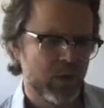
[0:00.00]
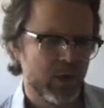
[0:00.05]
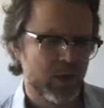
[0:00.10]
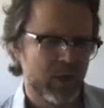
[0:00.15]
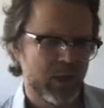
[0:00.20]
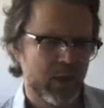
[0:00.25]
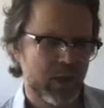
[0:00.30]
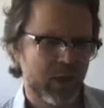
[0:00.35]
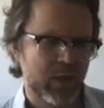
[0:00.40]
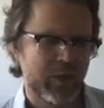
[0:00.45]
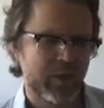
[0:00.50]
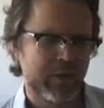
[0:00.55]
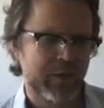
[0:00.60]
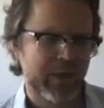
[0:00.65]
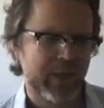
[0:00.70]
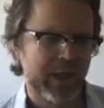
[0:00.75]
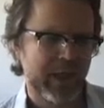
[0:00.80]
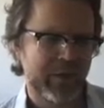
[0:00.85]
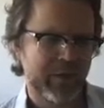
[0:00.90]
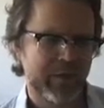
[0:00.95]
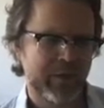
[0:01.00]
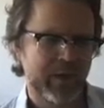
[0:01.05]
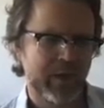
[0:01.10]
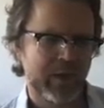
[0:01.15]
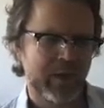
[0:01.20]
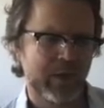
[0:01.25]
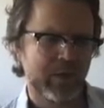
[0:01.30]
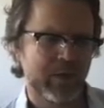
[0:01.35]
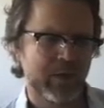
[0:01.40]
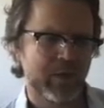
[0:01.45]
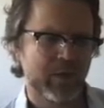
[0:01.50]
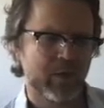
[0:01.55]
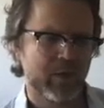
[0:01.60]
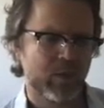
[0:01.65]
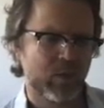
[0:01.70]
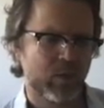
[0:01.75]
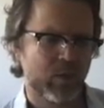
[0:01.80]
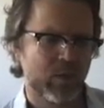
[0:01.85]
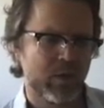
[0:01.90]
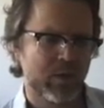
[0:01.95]
a lot of the counter-argument
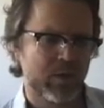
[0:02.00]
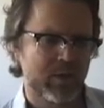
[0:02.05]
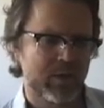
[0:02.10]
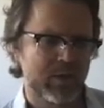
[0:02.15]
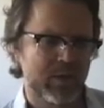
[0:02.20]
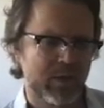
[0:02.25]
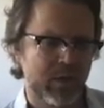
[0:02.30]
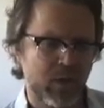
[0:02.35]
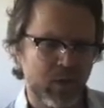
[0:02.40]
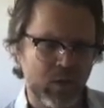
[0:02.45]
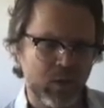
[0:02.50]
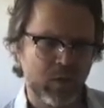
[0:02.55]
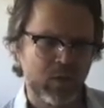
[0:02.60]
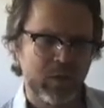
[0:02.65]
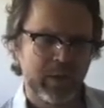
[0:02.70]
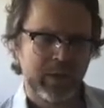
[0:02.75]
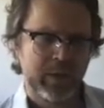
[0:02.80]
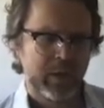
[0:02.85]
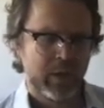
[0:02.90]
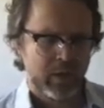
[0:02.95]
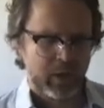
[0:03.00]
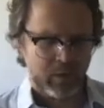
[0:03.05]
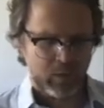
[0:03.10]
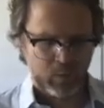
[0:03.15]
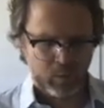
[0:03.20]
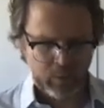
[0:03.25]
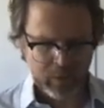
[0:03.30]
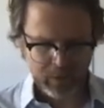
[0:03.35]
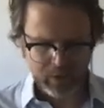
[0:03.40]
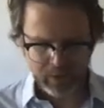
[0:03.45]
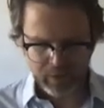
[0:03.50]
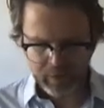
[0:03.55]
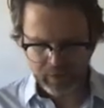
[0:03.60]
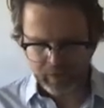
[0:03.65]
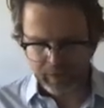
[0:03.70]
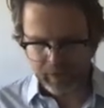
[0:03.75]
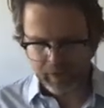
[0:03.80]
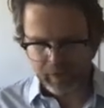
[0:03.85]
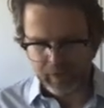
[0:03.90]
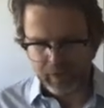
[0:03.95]
was that, oh, well,
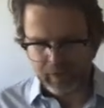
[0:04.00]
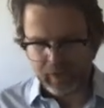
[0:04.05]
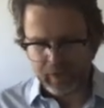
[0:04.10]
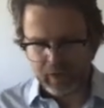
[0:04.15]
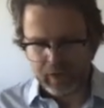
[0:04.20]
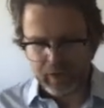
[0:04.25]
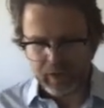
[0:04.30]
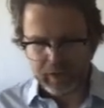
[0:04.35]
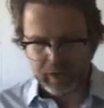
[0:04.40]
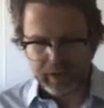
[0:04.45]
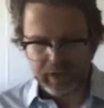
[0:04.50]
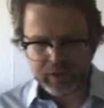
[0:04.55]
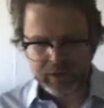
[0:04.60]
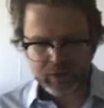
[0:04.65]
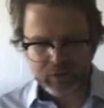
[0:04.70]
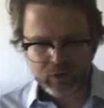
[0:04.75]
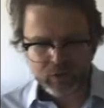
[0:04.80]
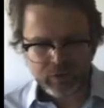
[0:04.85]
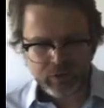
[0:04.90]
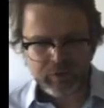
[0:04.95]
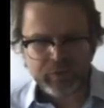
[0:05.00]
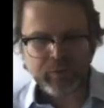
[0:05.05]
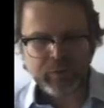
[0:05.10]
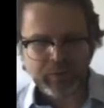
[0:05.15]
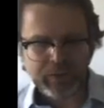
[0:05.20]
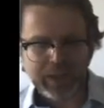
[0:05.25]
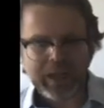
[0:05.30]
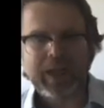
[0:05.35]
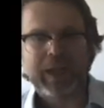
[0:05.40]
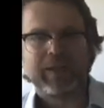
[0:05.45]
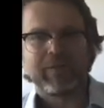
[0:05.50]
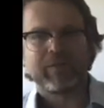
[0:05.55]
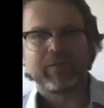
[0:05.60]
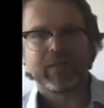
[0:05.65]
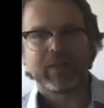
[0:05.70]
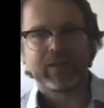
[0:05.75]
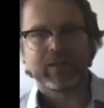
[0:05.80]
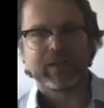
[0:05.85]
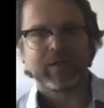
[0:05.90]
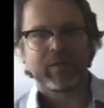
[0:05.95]
it's good that we have
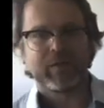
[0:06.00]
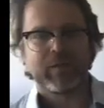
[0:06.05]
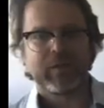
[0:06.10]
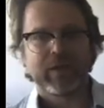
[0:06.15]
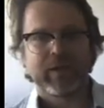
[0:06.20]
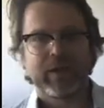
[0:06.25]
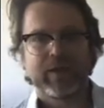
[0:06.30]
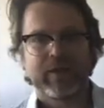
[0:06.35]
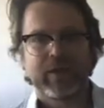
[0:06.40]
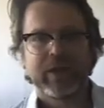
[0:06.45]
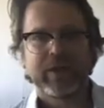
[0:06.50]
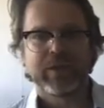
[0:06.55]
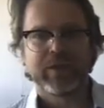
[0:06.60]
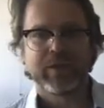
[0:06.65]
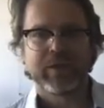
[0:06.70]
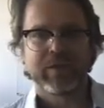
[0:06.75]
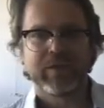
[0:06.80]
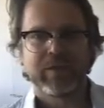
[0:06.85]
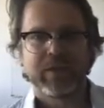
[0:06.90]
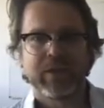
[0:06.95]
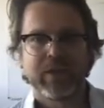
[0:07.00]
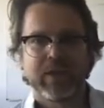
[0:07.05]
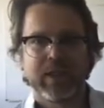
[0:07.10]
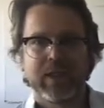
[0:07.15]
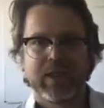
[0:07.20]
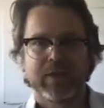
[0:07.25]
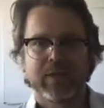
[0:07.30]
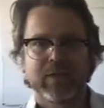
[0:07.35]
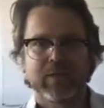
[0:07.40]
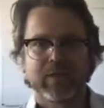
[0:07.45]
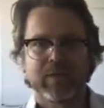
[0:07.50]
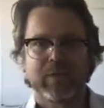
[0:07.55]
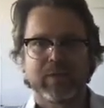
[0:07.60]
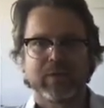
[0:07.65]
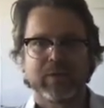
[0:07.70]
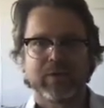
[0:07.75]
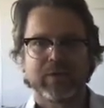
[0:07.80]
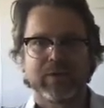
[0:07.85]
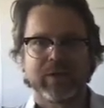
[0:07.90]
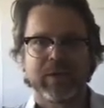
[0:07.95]
these different iterations of international
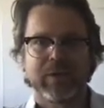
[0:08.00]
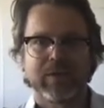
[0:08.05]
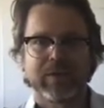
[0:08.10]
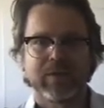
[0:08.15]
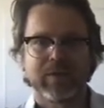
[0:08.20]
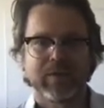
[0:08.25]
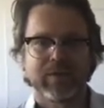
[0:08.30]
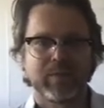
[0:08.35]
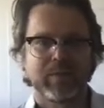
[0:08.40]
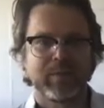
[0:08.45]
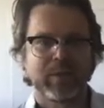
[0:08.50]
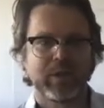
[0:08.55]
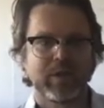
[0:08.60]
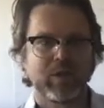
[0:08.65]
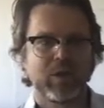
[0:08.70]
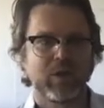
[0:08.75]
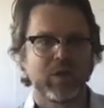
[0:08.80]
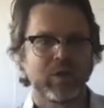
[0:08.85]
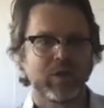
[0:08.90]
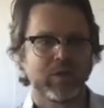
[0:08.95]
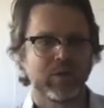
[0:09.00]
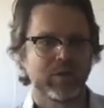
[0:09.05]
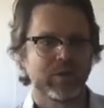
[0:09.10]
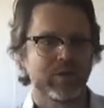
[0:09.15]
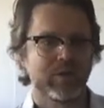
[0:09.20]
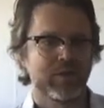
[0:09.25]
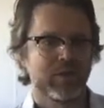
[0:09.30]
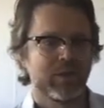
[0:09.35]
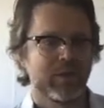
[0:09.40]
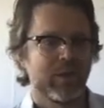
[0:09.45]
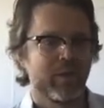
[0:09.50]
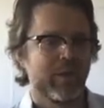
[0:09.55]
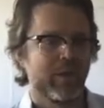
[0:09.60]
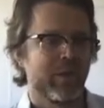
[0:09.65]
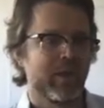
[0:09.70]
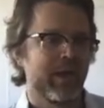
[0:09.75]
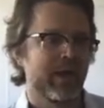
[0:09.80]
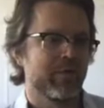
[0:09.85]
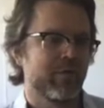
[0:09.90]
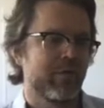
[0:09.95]
criminal justice because
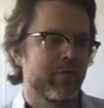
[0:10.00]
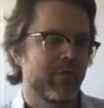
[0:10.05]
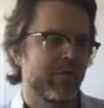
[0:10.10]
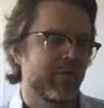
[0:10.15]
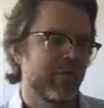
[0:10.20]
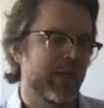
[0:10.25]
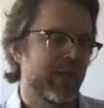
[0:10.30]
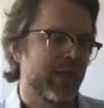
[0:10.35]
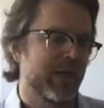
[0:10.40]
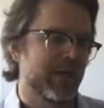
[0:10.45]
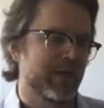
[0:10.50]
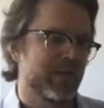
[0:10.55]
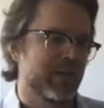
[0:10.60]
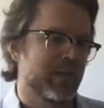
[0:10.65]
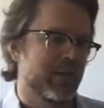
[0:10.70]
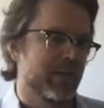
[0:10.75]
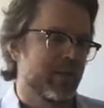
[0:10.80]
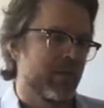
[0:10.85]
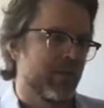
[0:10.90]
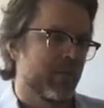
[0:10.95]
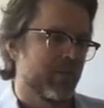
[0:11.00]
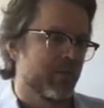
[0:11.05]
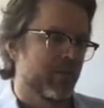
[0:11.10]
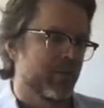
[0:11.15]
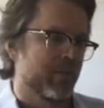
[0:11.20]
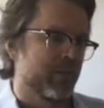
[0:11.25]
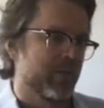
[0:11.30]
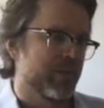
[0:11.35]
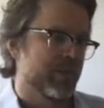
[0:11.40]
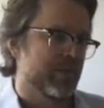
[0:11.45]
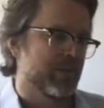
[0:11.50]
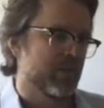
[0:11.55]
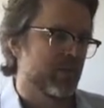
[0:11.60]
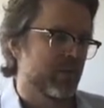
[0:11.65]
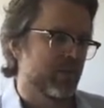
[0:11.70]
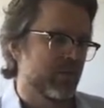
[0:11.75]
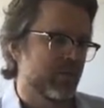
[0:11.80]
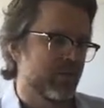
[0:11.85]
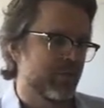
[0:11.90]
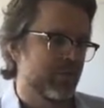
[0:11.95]
they reflect the sort
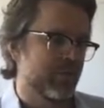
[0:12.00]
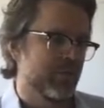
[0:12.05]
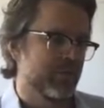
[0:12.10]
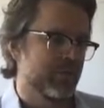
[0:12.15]
of